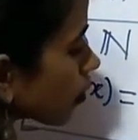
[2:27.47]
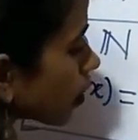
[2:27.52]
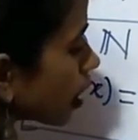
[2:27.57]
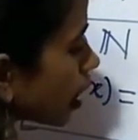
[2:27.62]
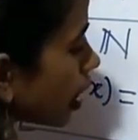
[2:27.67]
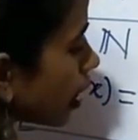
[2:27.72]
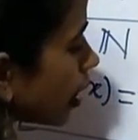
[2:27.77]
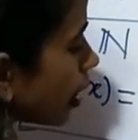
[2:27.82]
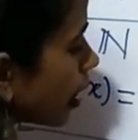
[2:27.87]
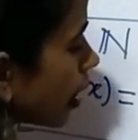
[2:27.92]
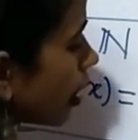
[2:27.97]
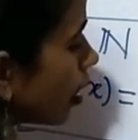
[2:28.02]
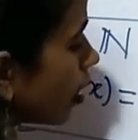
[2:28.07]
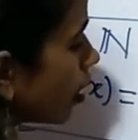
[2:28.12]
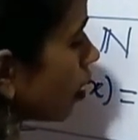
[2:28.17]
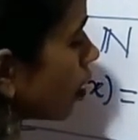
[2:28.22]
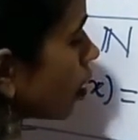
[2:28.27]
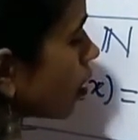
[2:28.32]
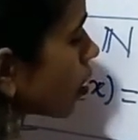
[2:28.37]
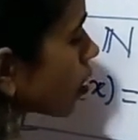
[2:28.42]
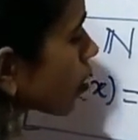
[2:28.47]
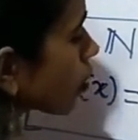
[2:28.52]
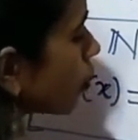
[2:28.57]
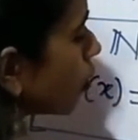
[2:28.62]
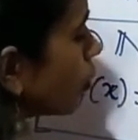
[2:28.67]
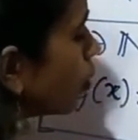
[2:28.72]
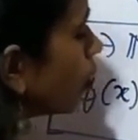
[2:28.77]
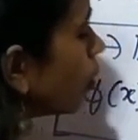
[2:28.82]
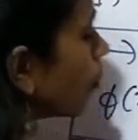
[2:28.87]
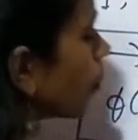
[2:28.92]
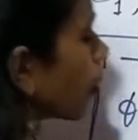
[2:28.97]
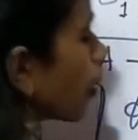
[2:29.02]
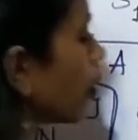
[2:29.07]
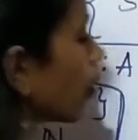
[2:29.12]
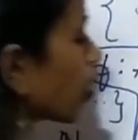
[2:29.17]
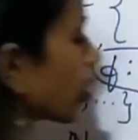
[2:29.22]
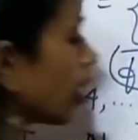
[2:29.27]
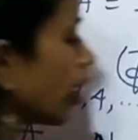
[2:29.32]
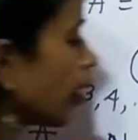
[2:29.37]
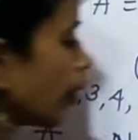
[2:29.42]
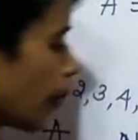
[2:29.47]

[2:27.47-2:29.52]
in a school. Okay.